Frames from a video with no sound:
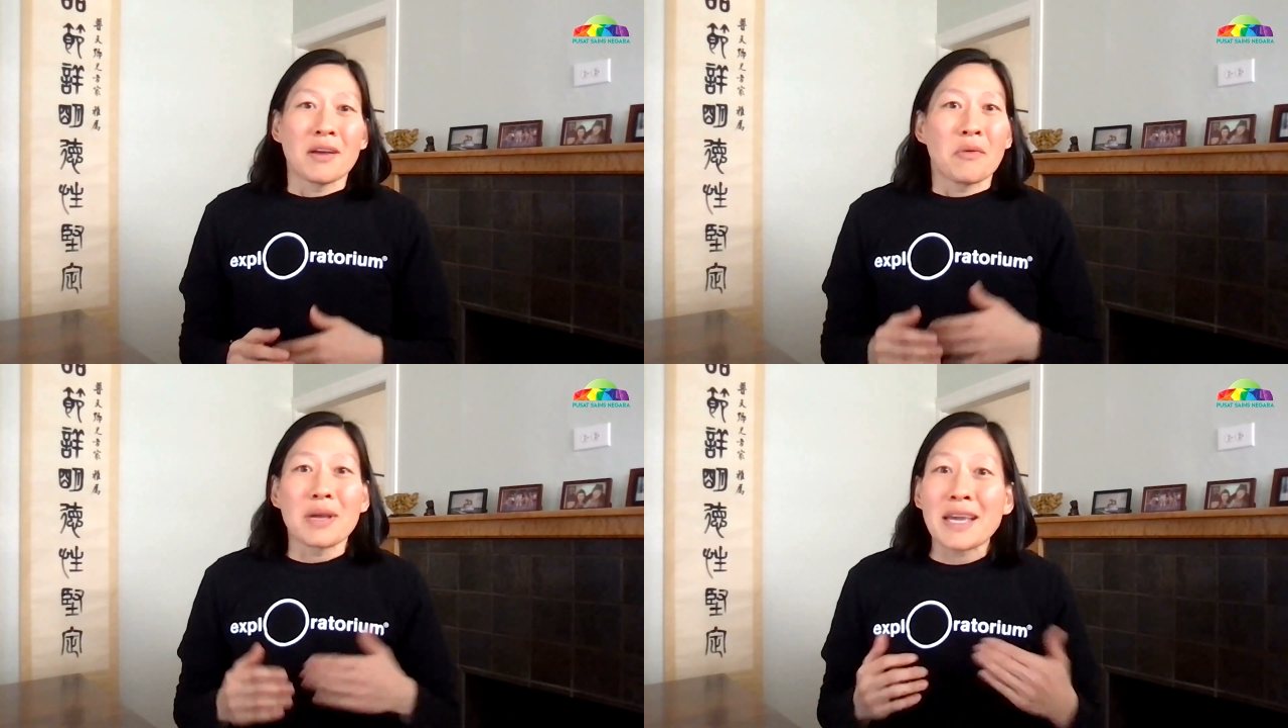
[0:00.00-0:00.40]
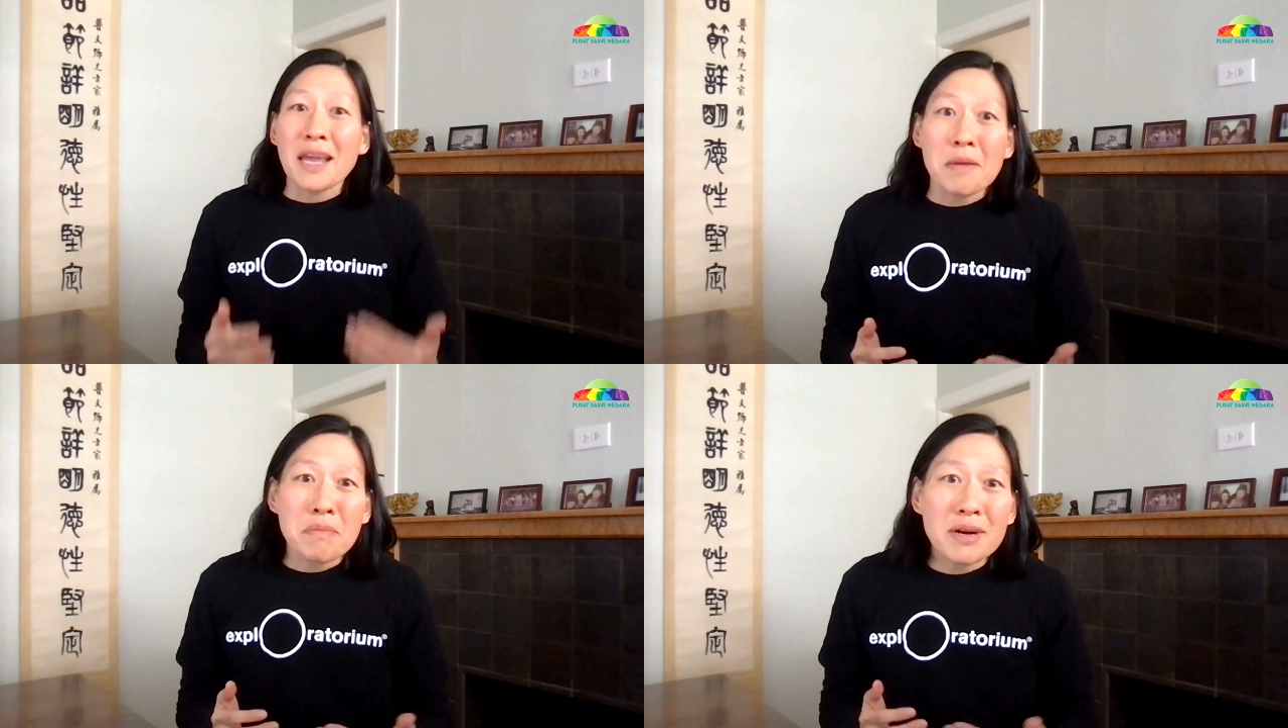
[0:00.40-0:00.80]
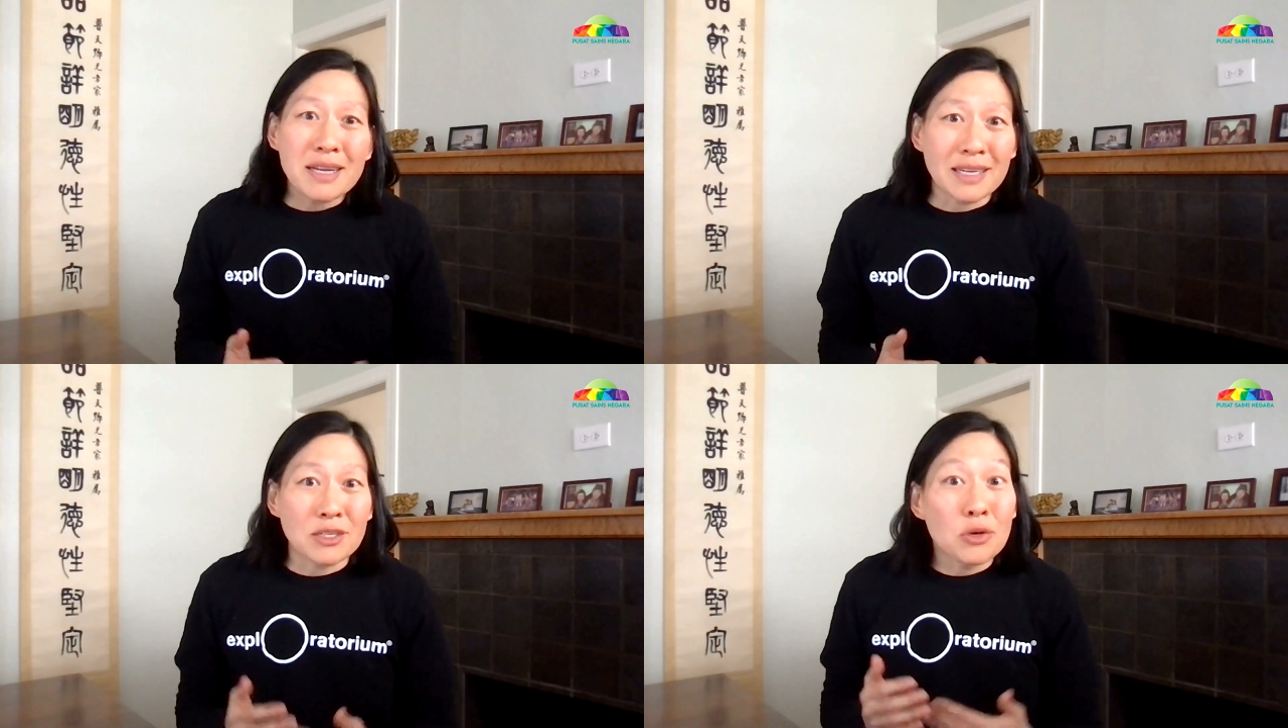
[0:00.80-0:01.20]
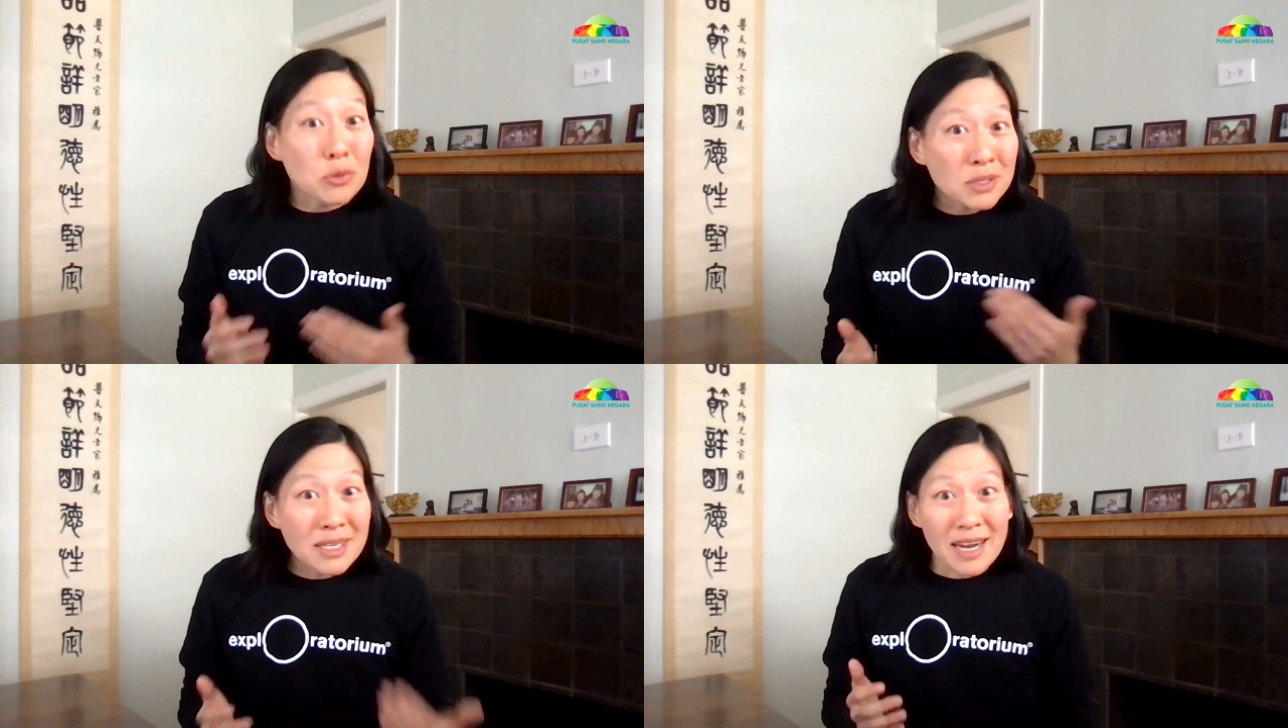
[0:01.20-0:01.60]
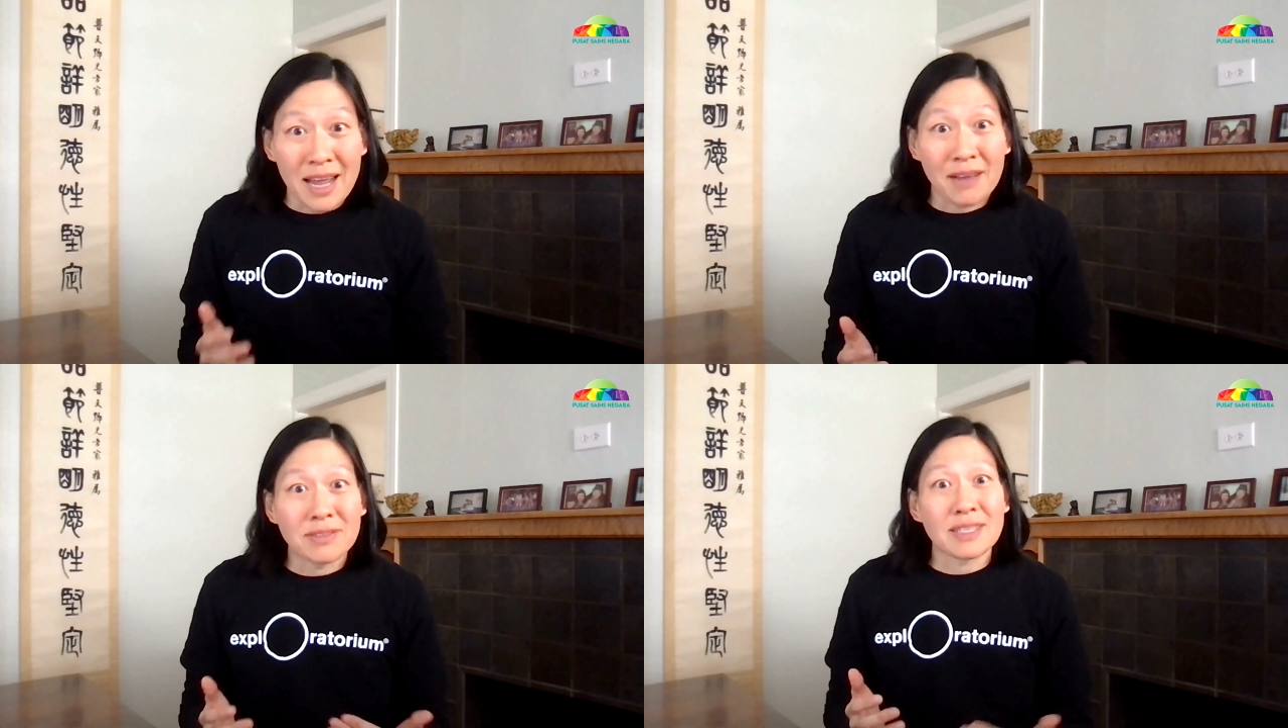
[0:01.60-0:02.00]
We can't predict who's going to
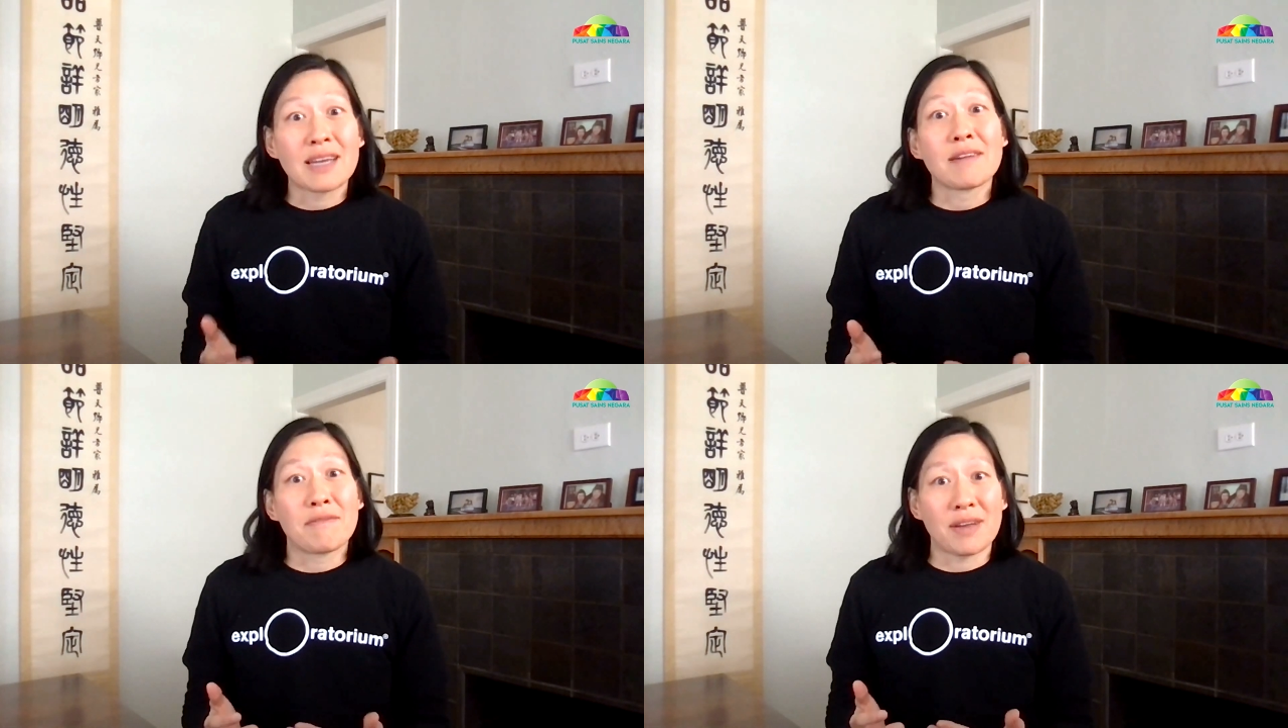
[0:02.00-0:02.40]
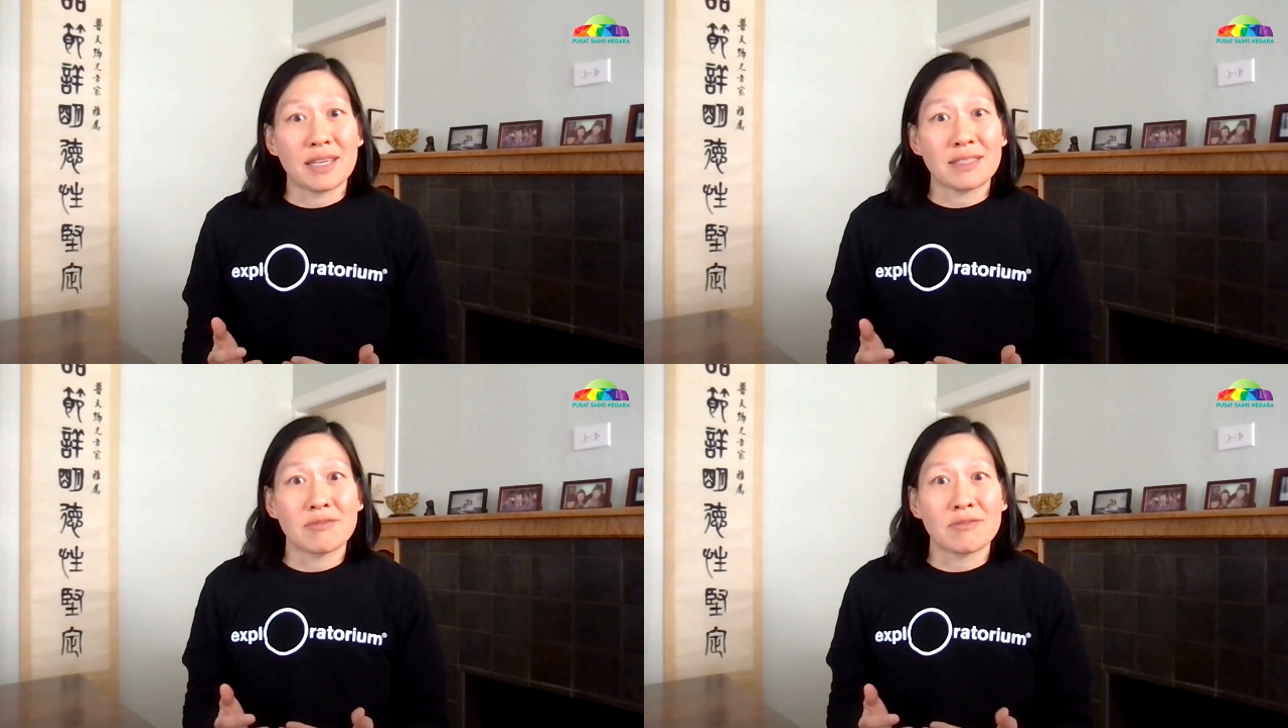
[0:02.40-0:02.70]
have side effects.